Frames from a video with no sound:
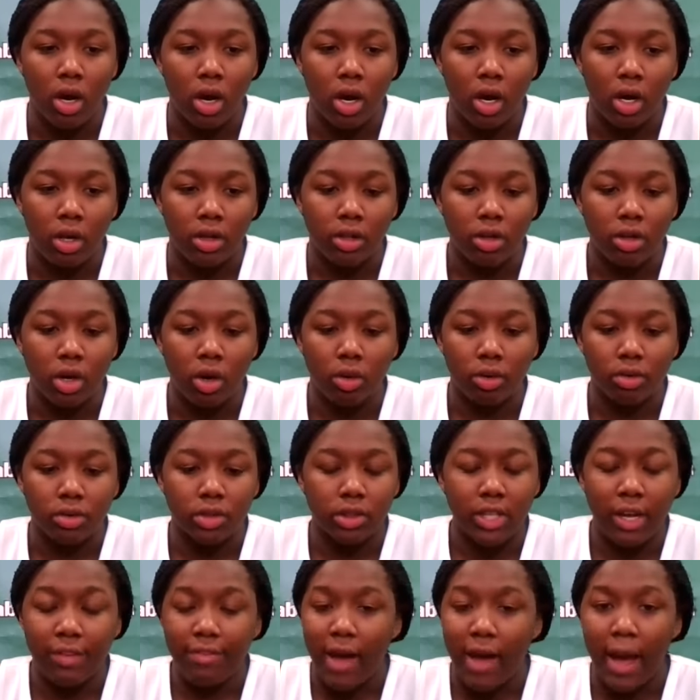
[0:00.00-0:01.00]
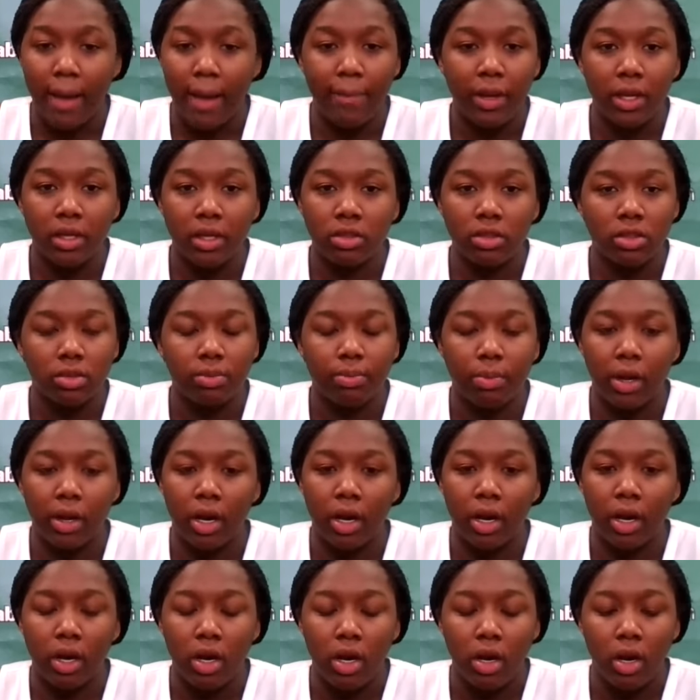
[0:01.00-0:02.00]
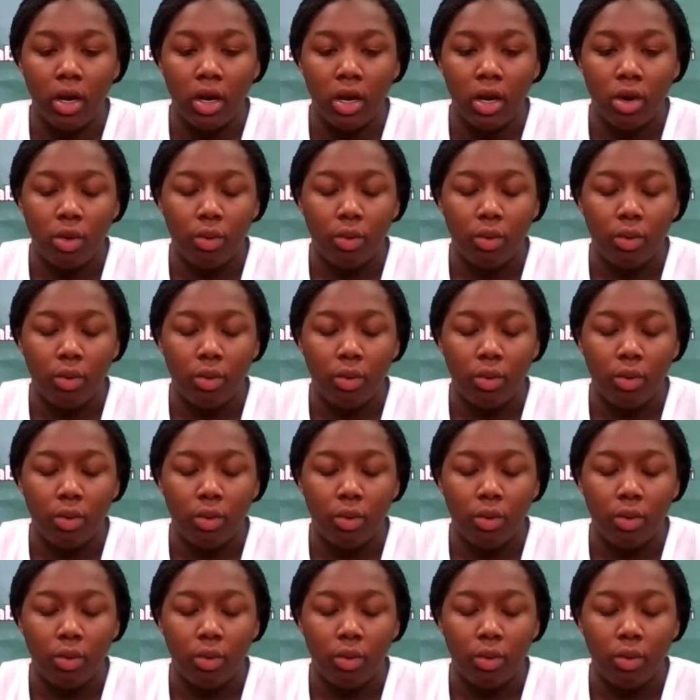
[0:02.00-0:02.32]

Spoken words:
that happens, but